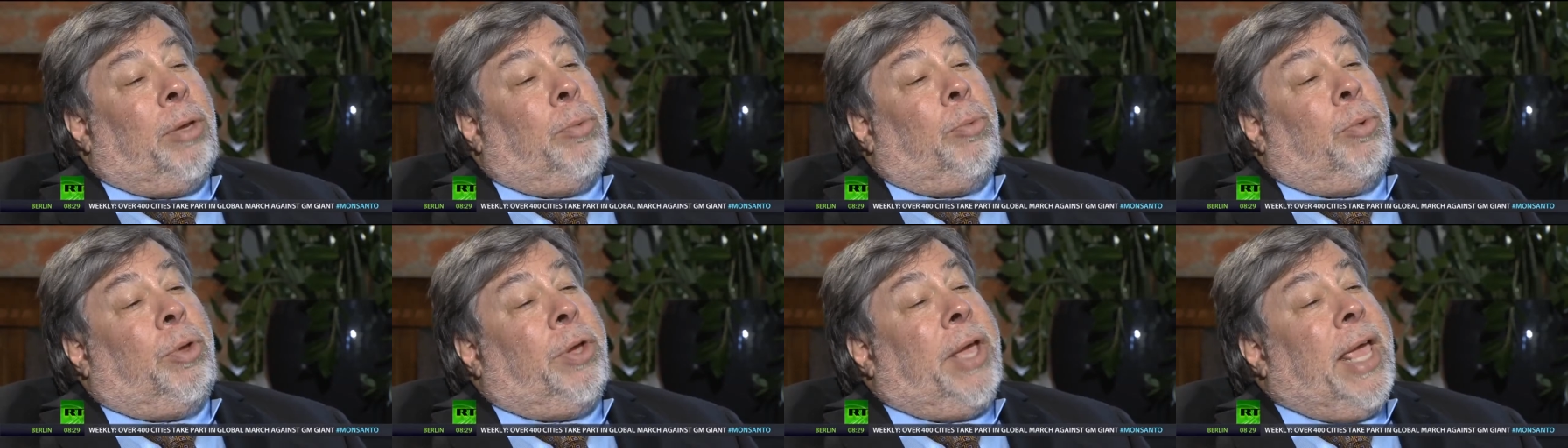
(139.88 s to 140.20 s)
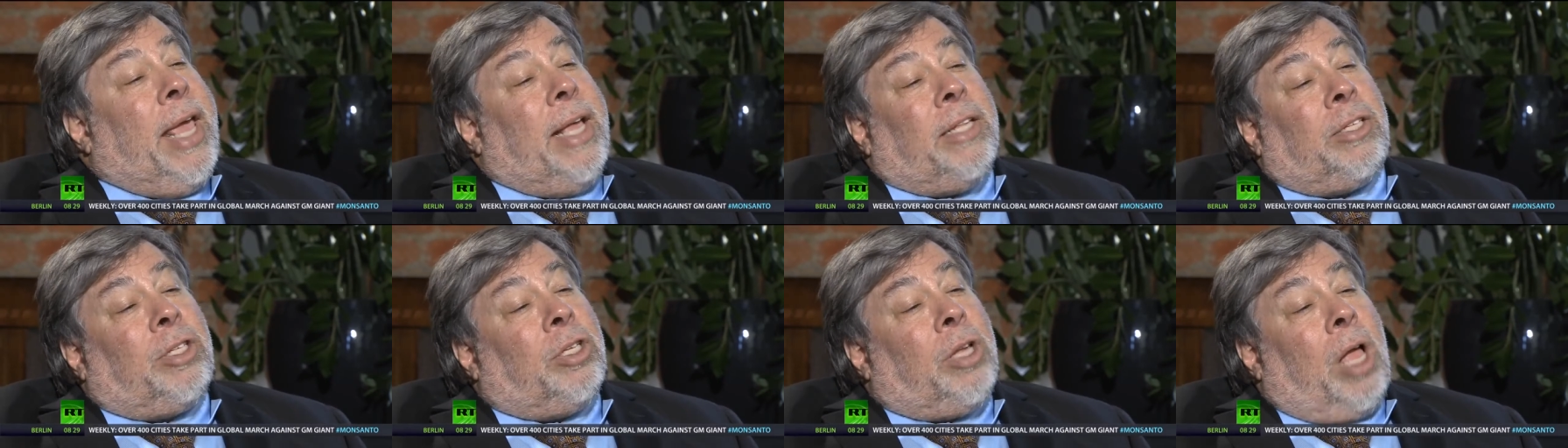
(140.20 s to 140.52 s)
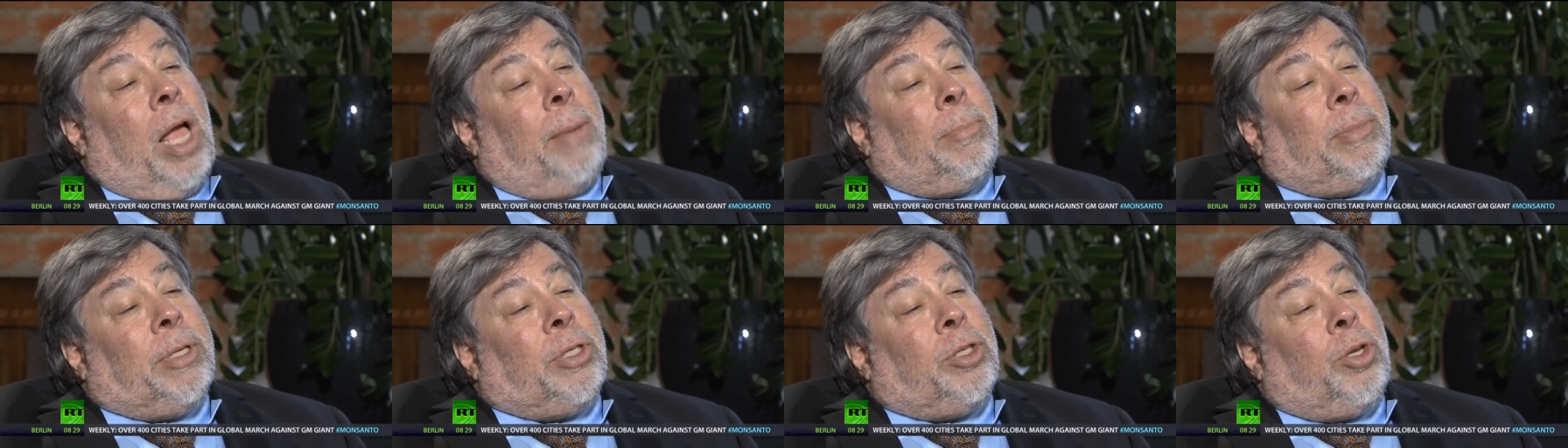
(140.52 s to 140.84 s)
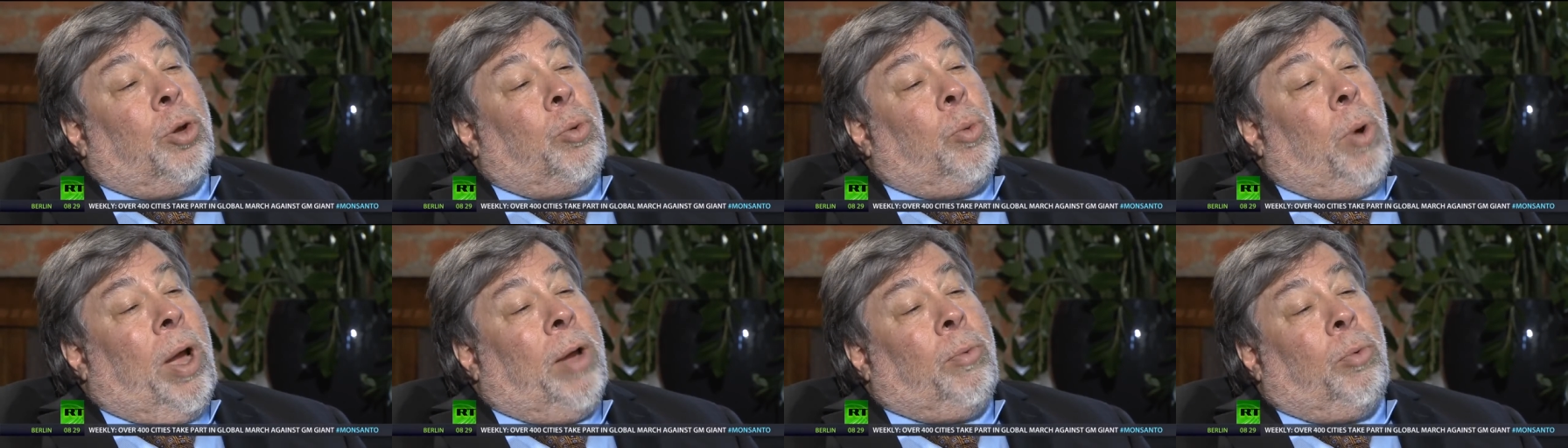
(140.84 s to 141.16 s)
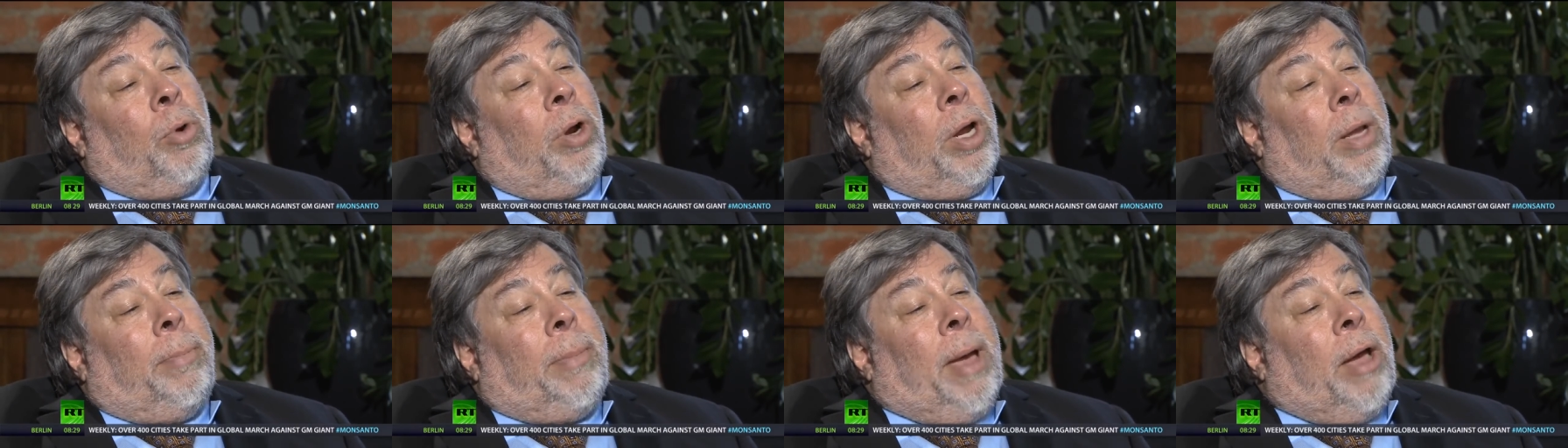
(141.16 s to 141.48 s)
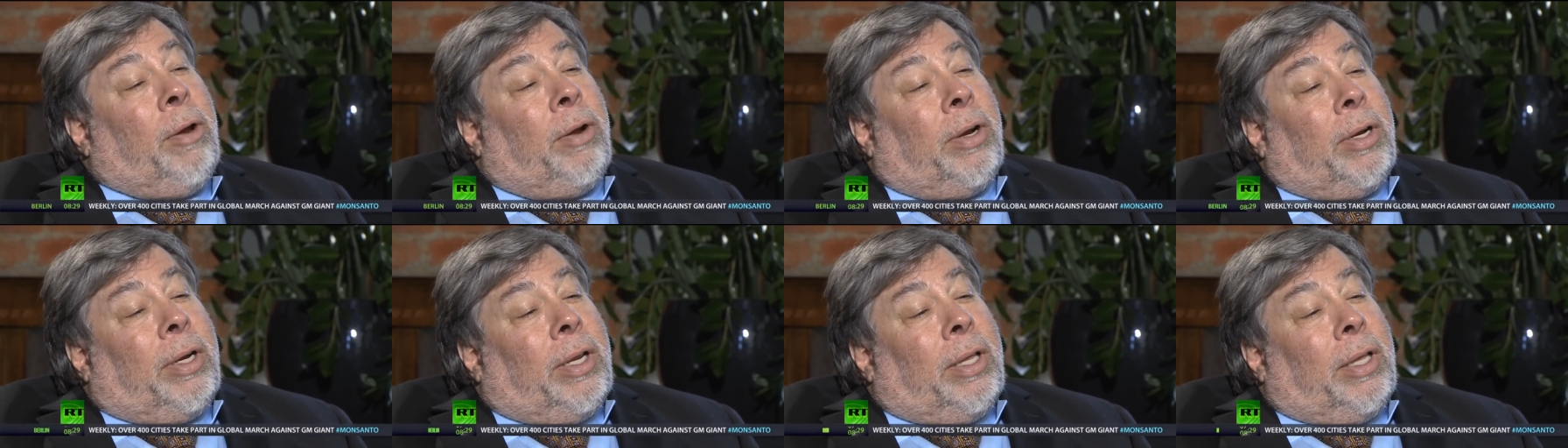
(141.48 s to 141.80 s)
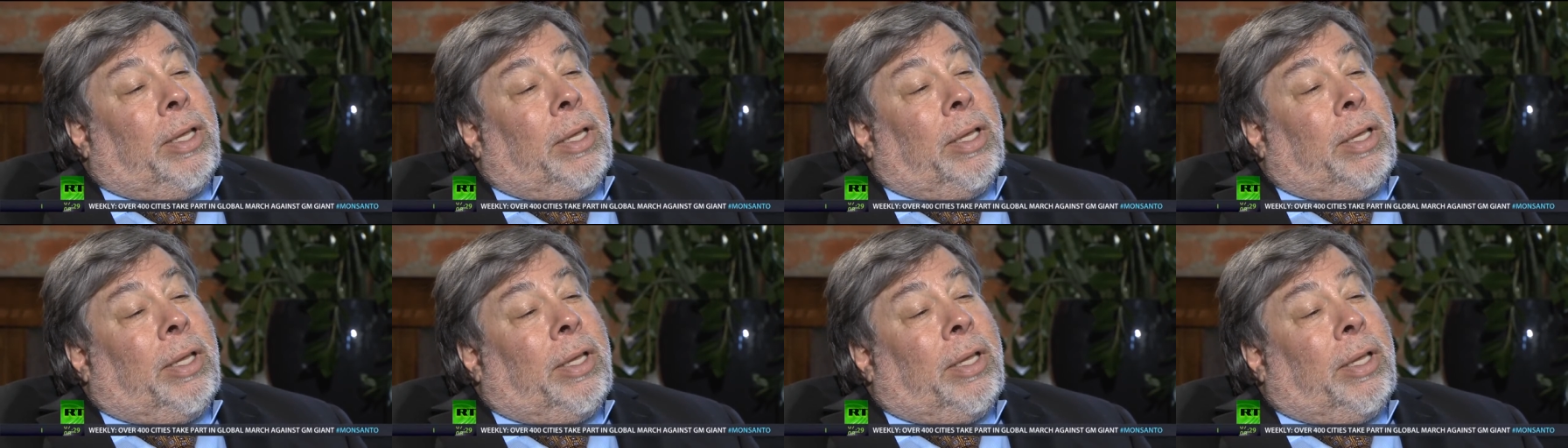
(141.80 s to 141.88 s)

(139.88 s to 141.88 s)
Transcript: you can't stop it, so why worry about it?